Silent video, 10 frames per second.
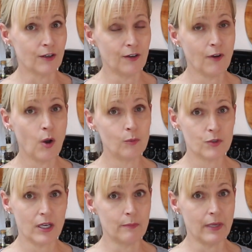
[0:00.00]
of
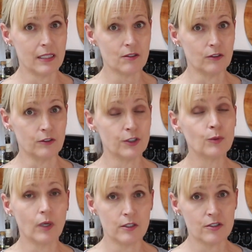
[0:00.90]
home-dried basil,
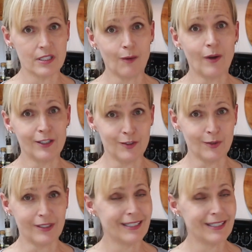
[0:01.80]
you will understand why you do it.